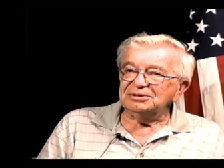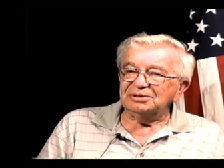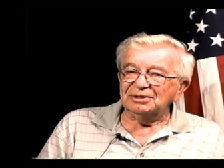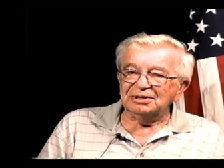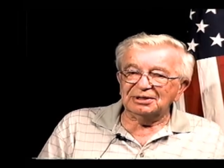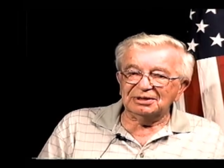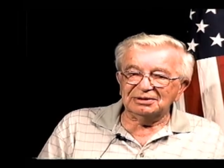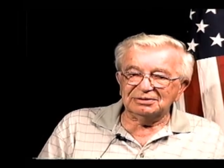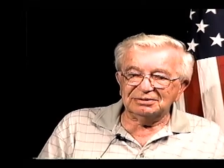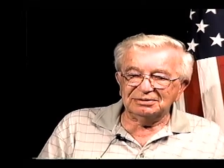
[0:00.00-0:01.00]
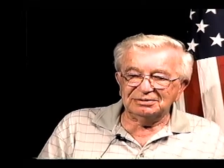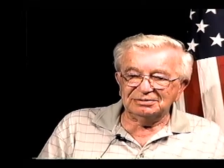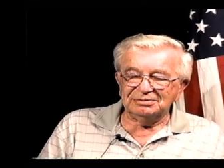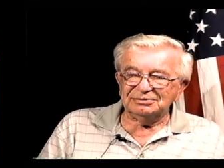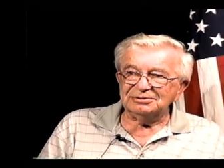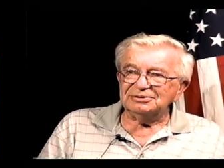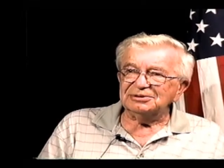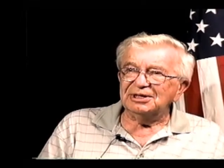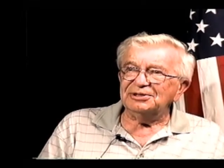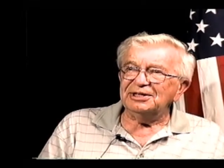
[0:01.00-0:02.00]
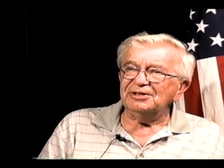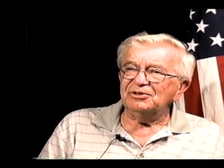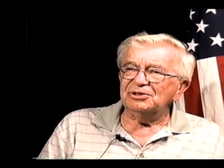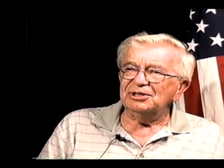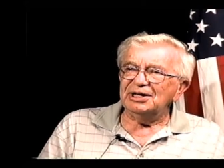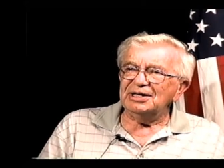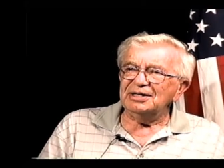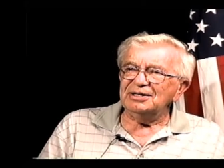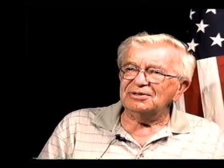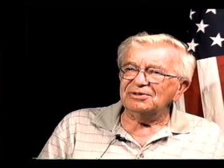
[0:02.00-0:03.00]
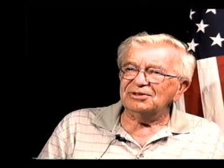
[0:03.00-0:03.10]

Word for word: I think it's 9 years.